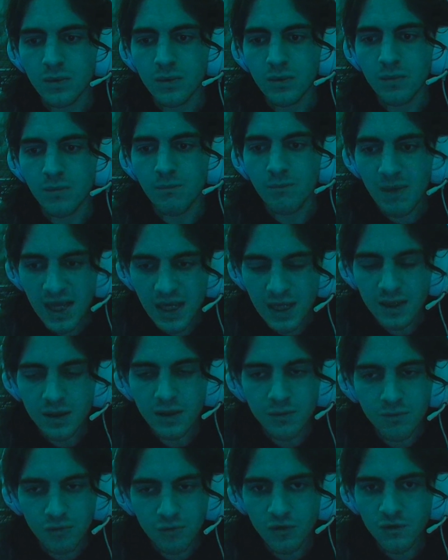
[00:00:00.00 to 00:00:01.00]
make
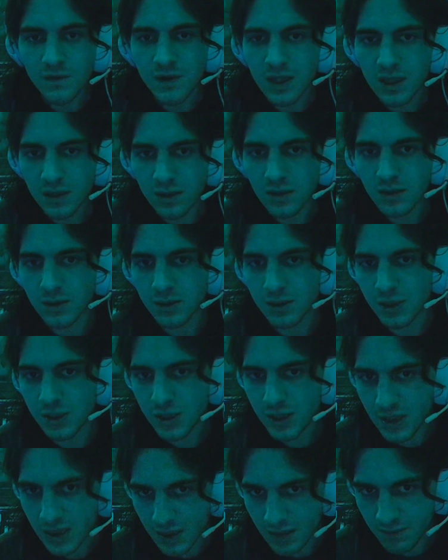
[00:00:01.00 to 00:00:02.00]
the movie look
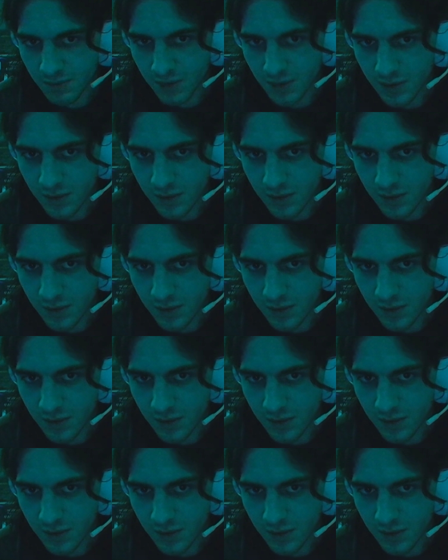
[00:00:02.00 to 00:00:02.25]
cheap.